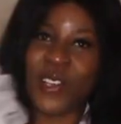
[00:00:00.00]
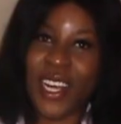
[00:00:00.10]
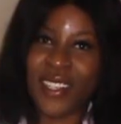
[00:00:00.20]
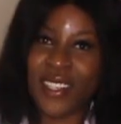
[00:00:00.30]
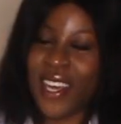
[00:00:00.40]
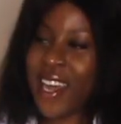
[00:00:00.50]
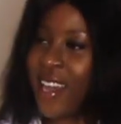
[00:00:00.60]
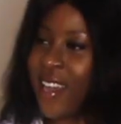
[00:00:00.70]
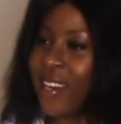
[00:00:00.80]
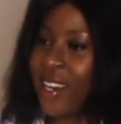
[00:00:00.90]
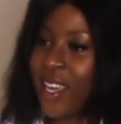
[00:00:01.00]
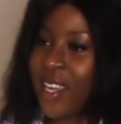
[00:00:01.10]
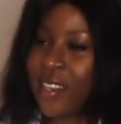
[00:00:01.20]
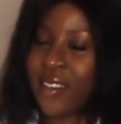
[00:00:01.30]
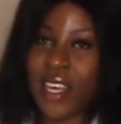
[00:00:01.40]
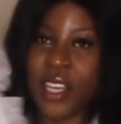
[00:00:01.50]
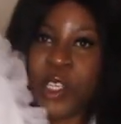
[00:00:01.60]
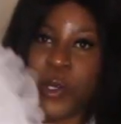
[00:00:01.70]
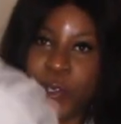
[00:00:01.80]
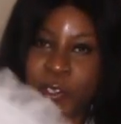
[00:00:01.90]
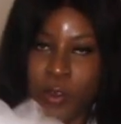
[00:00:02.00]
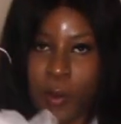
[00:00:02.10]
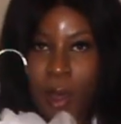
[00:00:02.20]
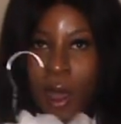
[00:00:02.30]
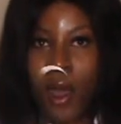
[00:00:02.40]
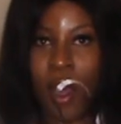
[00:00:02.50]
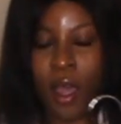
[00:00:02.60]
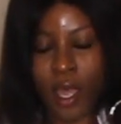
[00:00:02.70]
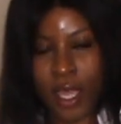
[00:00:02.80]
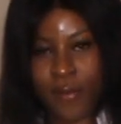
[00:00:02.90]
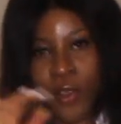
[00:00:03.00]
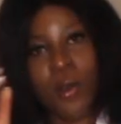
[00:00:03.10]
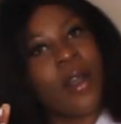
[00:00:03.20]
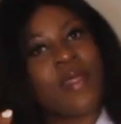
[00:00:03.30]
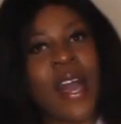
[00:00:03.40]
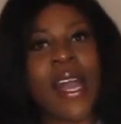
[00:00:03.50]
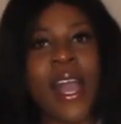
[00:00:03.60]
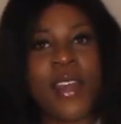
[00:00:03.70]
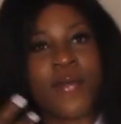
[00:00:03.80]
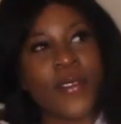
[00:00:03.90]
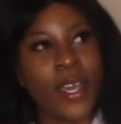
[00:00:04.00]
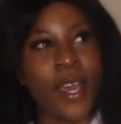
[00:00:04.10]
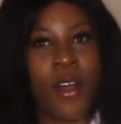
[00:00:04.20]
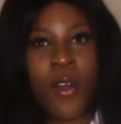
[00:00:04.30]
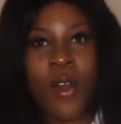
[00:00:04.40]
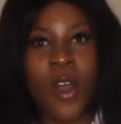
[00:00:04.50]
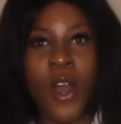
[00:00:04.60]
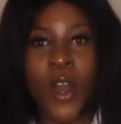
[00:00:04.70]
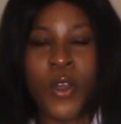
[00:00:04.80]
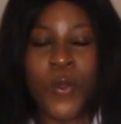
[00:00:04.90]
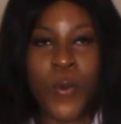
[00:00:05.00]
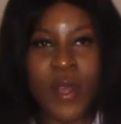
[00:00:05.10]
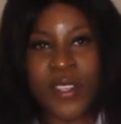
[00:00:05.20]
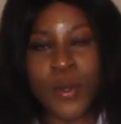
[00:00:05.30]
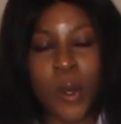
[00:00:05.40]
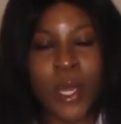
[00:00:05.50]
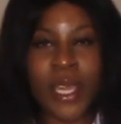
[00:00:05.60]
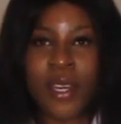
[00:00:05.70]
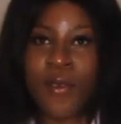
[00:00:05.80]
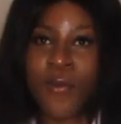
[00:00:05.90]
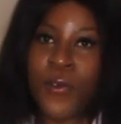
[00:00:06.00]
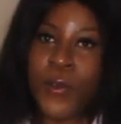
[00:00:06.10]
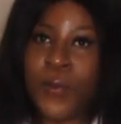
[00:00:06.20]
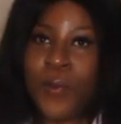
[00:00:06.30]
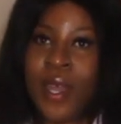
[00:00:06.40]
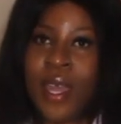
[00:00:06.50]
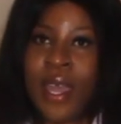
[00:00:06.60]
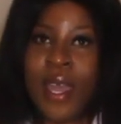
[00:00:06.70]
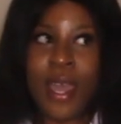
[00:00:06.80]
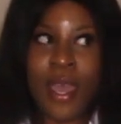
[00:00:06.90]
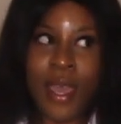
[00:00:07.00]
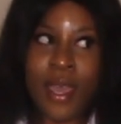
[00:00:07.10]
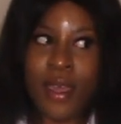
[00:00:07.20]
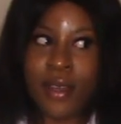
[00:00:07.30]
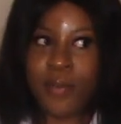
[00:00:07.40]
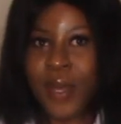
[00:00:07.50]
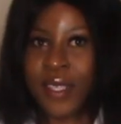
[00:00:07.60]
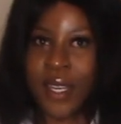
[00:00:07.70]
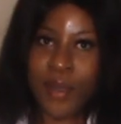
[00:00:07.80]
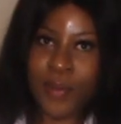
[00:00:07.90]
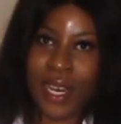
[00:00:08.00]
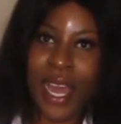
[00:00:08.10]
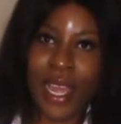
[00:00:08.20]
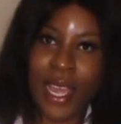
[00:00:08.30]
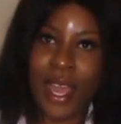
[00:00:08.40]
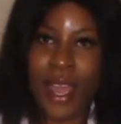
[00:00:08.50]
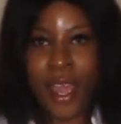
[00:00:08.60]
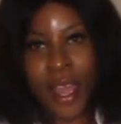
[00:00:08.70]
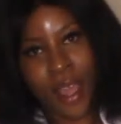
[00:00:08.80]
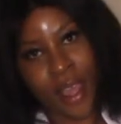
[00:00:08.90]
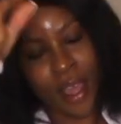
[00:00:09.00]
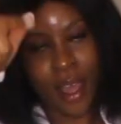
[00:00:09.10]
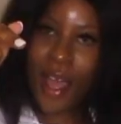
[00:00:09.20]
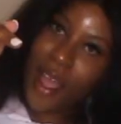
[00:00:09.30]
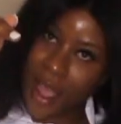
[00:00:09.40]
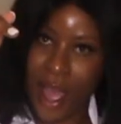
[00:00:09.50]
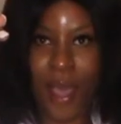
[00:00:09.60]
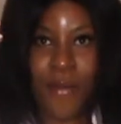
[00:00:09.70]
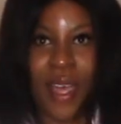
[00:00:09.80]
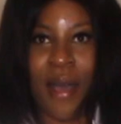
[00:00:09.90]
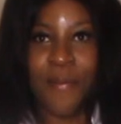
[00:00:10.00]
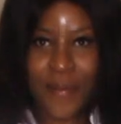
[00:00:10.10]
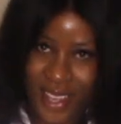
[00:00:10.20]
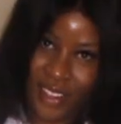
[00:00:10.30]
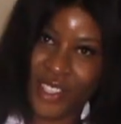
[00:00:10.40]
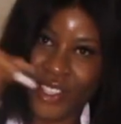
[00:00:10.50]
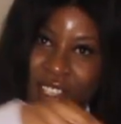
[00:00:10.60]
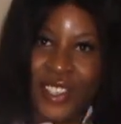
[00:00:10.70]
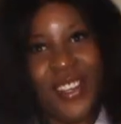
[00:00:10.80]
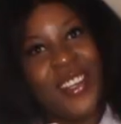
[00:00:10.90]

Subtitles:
dress, and it is a showstopper. If you are that kind of girl who wants to walk in a room and basically be like, I'm that bitch,